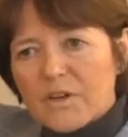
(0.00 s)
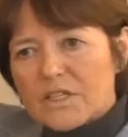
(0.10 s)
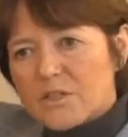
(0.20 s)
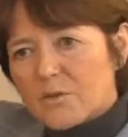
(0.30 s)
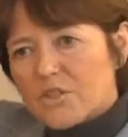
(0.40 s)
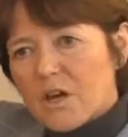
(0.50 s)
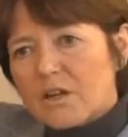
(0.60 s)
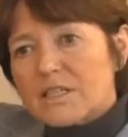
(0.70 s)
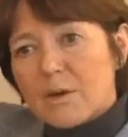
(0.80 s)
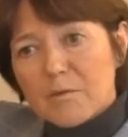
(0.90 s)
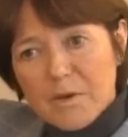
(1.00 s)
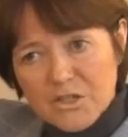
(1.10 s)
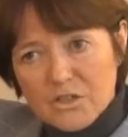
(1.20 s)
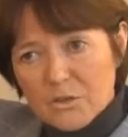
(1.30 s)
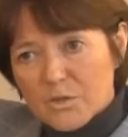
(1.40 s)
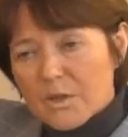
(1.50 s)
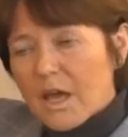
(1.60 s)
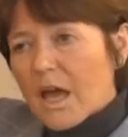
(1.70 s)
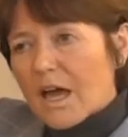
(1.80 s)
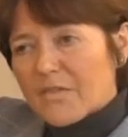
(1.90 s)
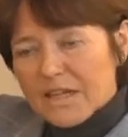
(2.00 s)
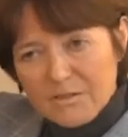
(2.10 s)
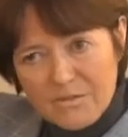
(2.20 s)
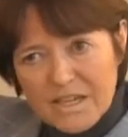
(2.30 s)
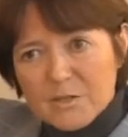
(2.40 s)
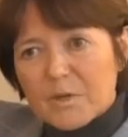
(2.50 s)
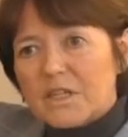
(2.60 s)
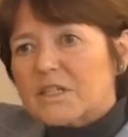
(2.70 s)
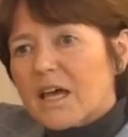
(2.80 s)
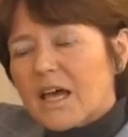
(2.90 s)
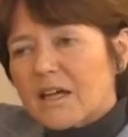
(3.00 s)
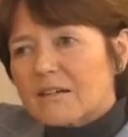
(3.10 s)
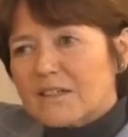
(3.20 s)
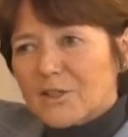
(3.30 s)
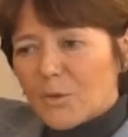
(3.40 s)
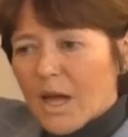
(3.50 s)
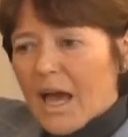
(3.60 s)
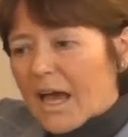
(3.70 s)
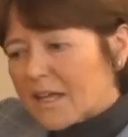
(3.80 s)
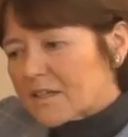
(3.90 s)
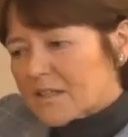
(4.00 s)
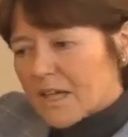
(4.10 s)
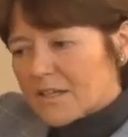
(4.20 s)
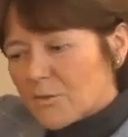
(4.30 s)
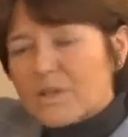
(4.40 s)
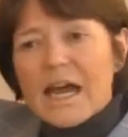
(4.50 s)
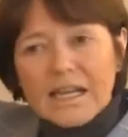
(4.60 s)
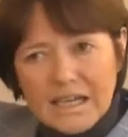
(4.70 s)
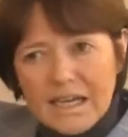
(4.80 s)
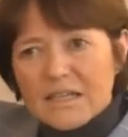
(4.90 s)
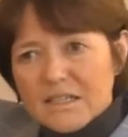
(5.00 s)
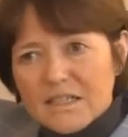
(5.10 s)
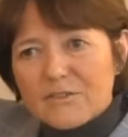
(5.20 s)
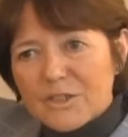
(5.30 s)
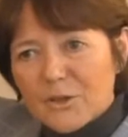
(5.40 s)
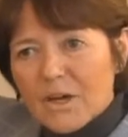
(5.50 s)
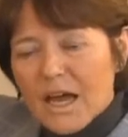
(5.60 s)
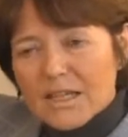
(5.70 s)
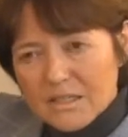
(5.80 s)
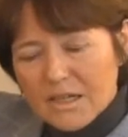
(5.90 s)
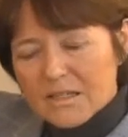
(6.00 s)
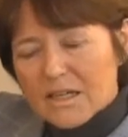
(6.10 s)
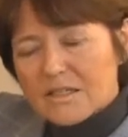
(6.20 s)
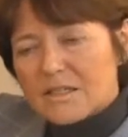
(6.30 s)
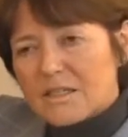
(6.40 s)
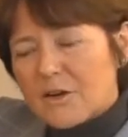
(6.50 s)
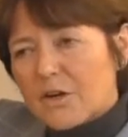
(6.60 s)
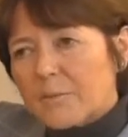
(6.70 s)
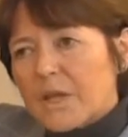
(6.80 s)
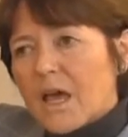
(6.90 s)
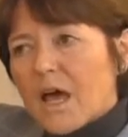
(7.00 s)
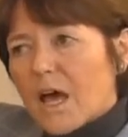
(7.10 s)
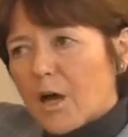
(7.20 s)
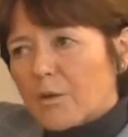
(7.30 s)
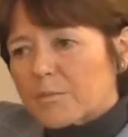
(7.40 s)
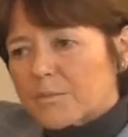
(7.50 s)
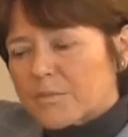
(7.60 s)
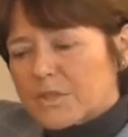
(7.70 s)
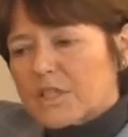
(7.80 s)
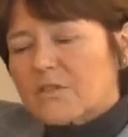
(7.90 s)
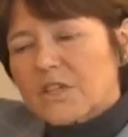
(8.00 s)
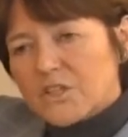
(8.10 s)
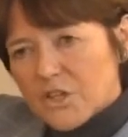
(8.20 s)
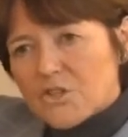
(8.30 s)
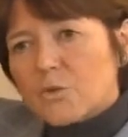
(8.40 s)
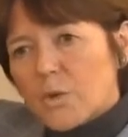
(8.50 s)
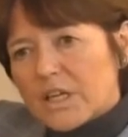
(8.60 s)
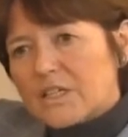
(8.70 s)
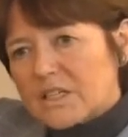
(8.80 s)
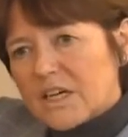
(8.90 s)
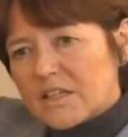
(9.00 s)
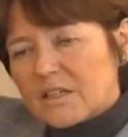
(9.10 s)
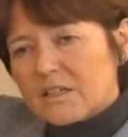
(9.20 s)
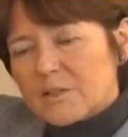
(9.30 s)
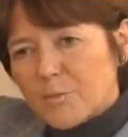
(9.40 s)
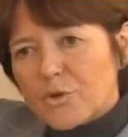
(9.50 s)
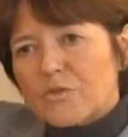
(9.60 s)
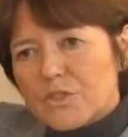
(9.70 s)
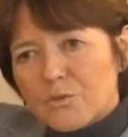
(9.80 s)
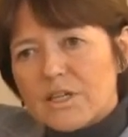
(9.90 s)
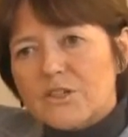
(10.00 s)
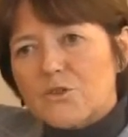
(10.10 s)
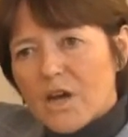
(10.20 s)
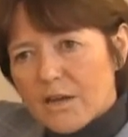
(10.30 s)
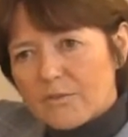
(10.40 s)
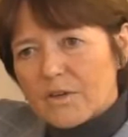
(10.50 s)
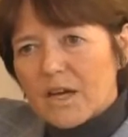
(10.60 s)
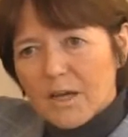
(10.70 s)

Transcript: invest those dollars, how we measure that investment, and and reallocate it if as necessary. TV and digital working together has proven to really drive